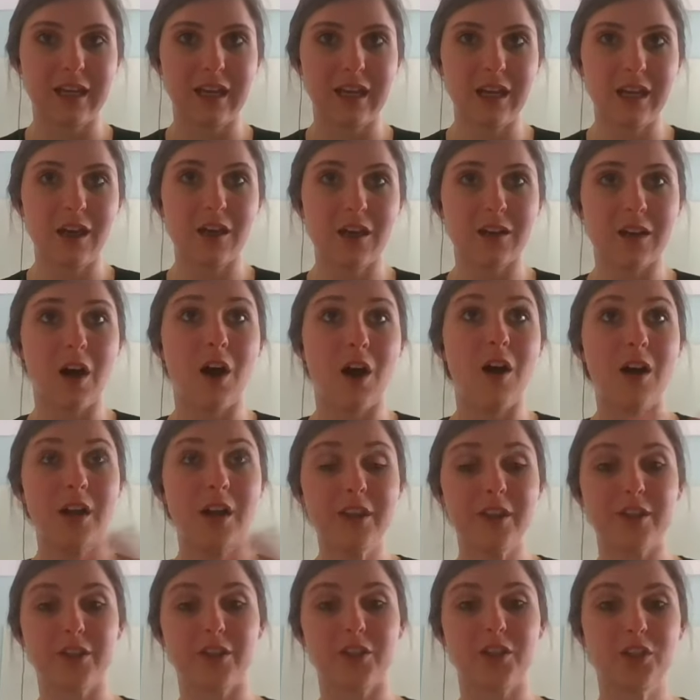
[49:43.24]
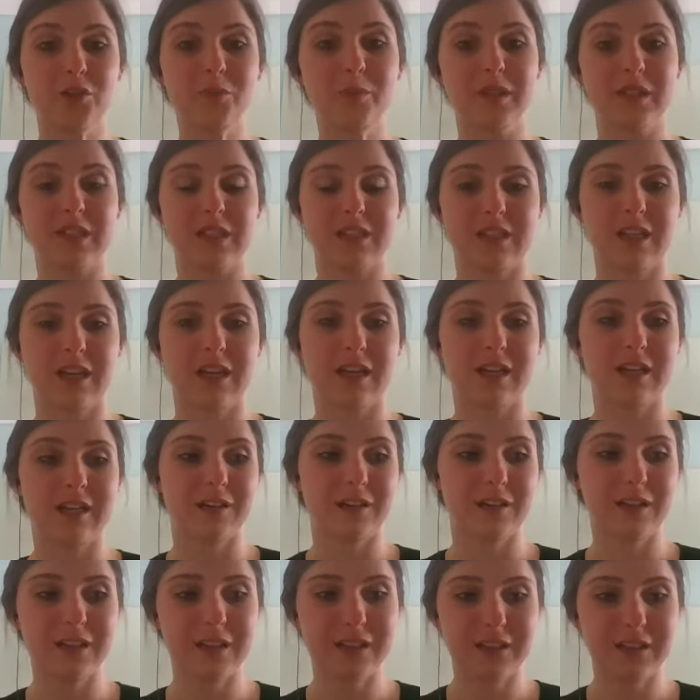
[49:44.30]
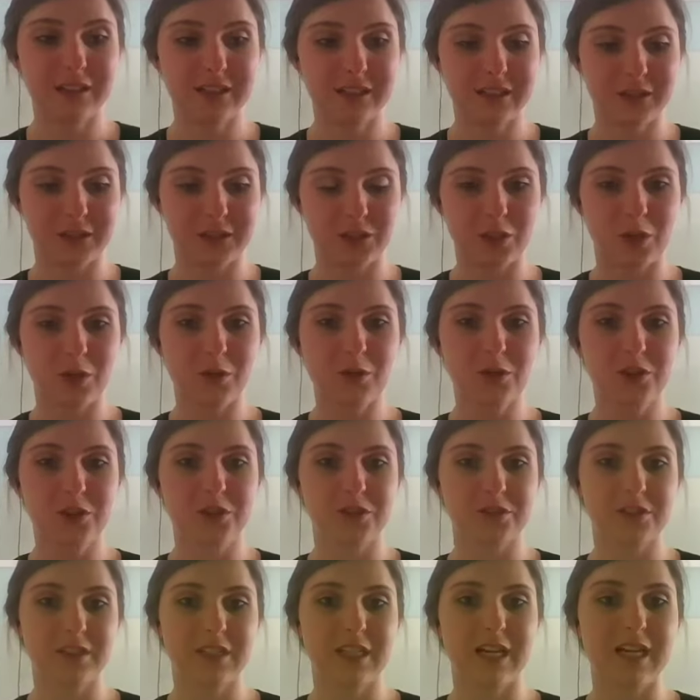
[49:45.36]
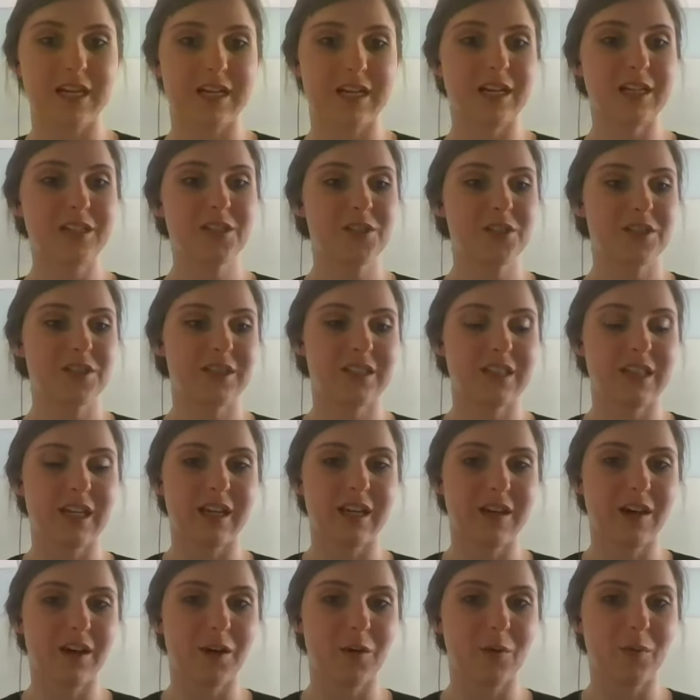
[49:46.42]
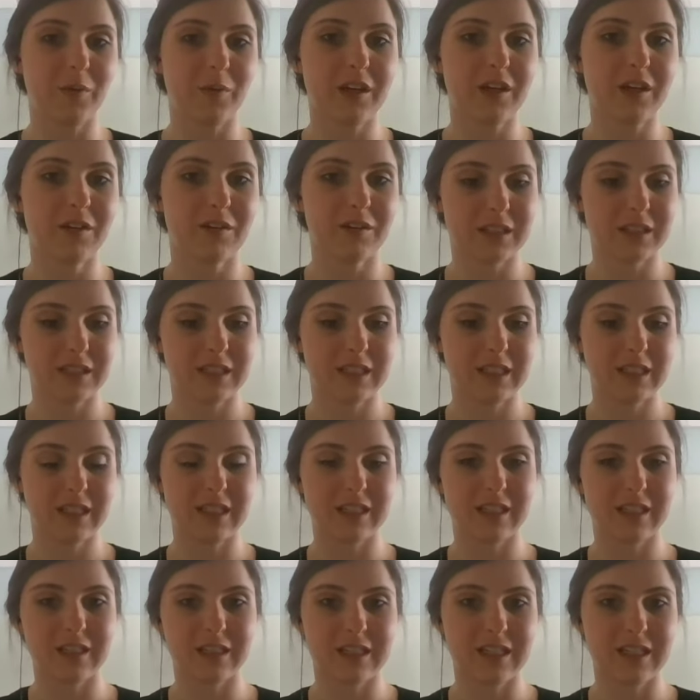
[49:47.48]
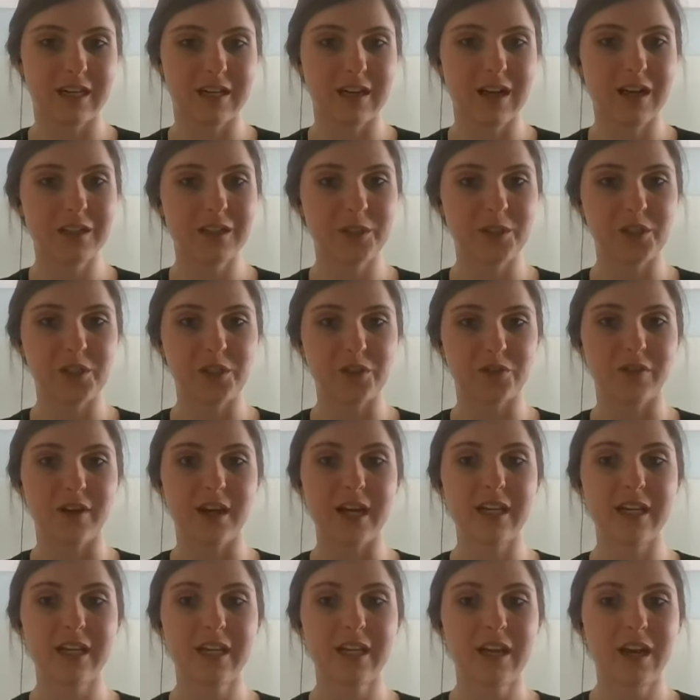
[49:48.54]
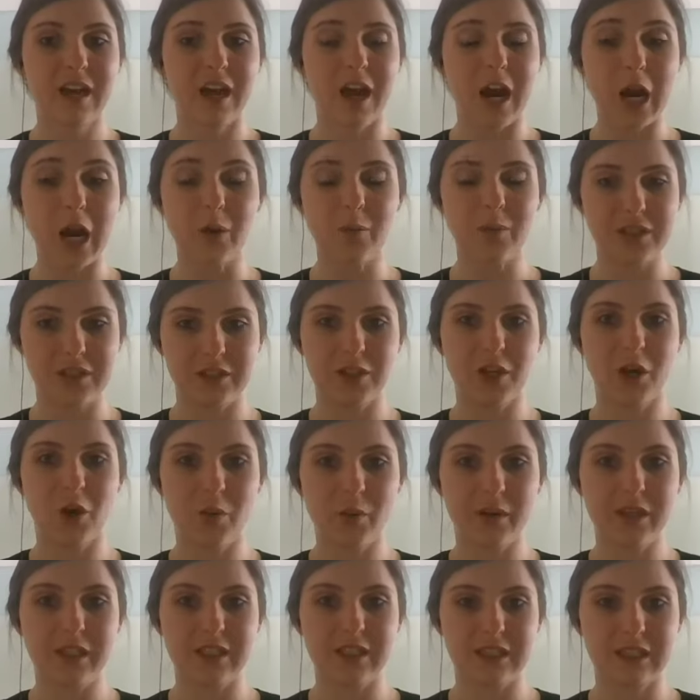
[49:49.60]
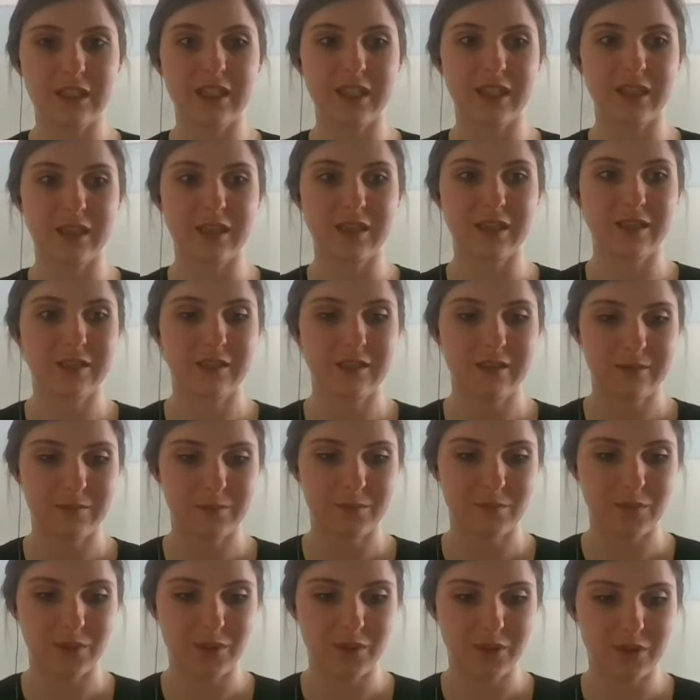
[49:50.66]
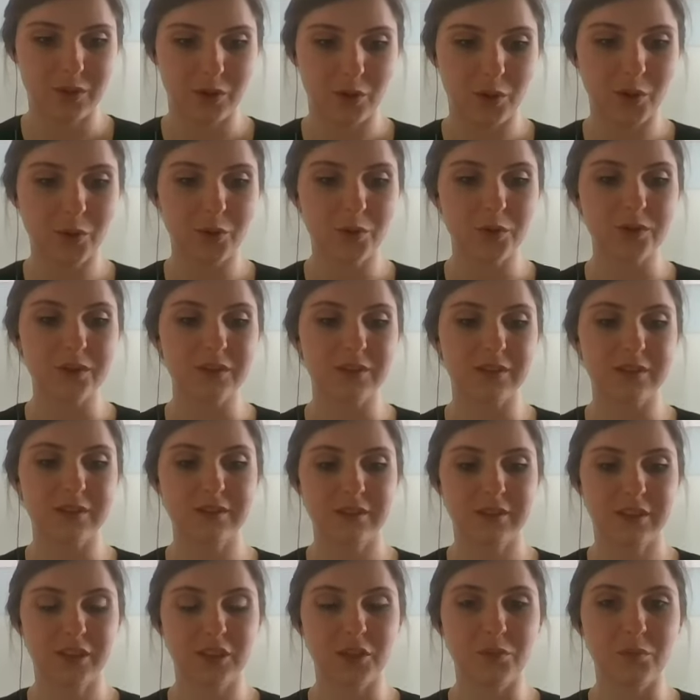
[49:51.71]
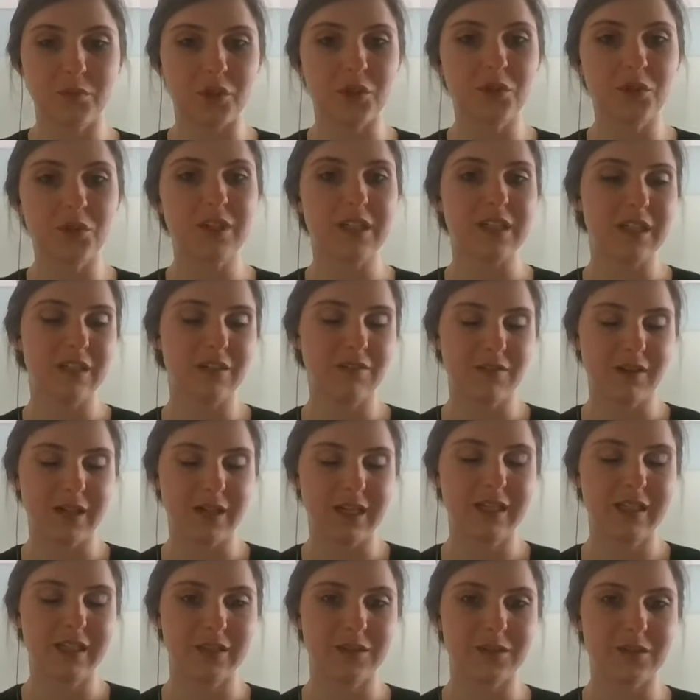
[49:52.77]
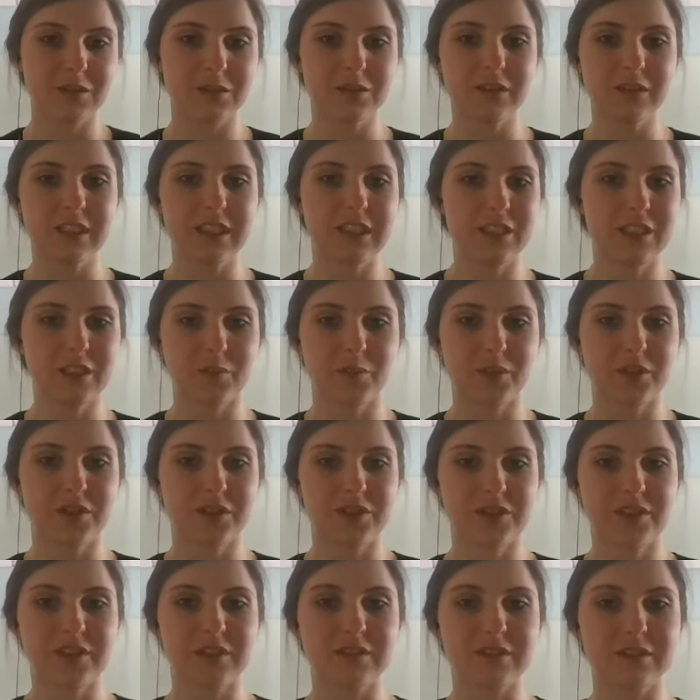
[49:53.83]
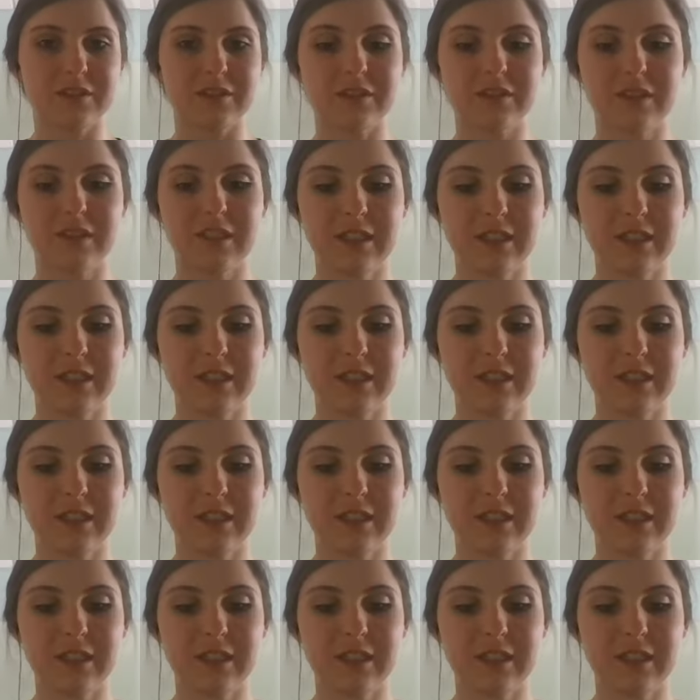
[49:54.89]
on the human side, on the social side, not just like, are we going to get the technology right? Are we going to get the whole community right? The whole interpersonal